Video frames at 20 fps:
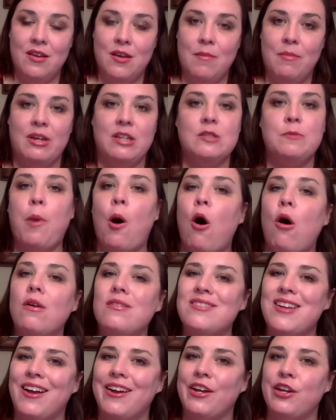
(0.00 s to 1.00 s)
because
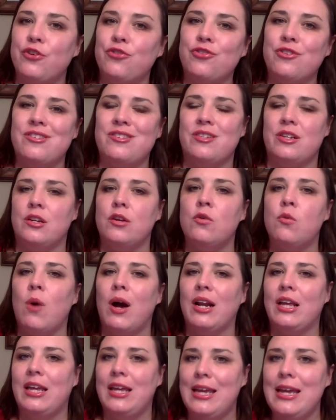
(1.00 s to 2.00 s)
Paul's not interested in
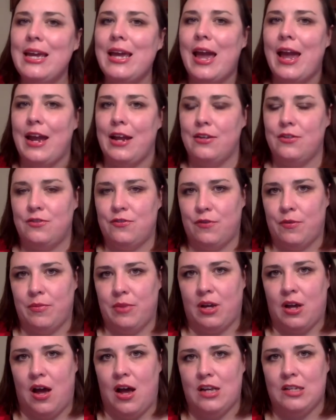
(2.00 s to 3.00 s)
what he gains from the
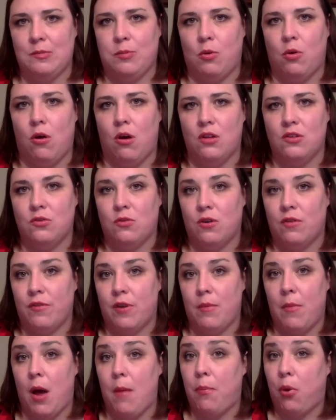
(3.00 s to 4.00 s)
gospel on sort of
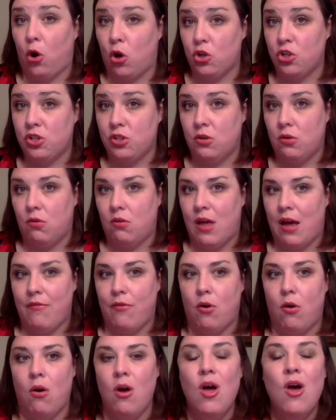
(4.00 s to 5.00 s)
a personal
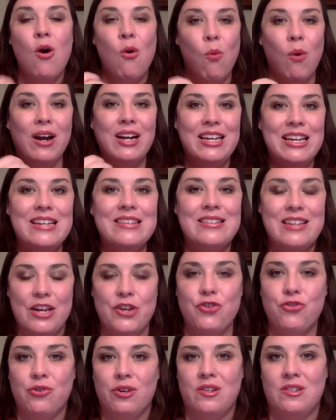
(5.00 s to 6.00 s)
level. What he's
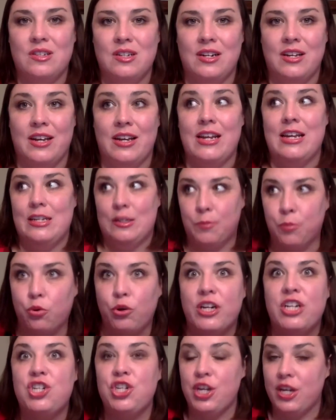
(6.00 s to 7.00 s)
interested in is
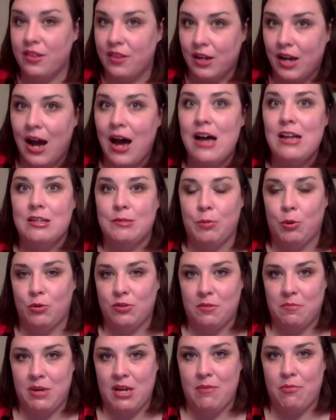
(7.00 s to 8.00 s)
preaching the gospel
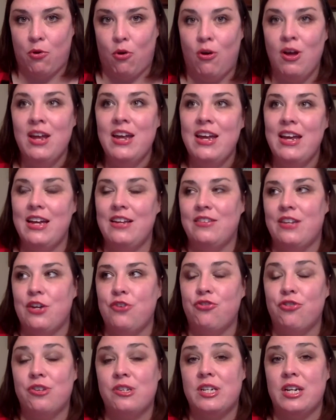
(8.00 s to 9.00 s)
to people. He's
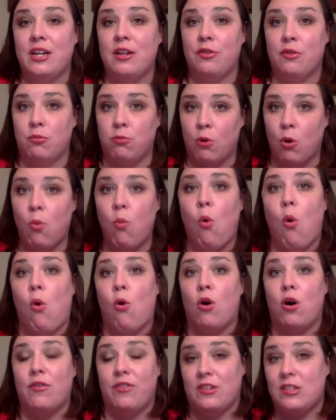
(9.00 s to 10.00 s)
interested in the
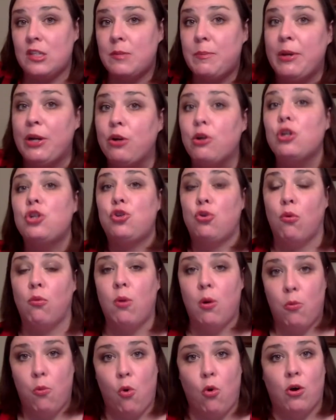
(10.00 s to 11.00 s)
reward, the spiritual
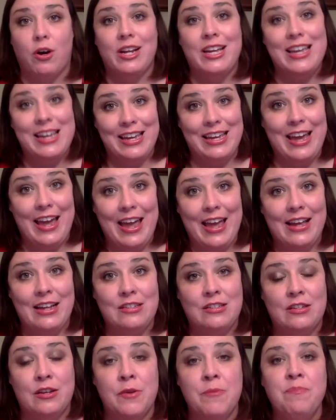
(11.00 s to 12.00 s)
reward he
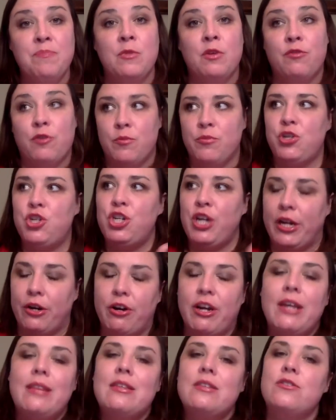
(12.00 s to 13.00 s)
gets from
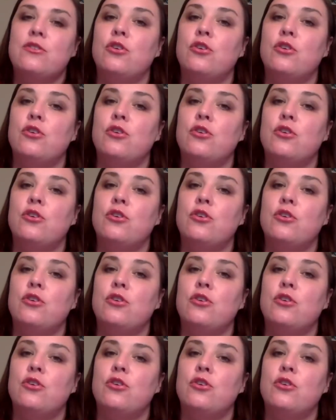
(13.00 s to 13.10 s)
sharing this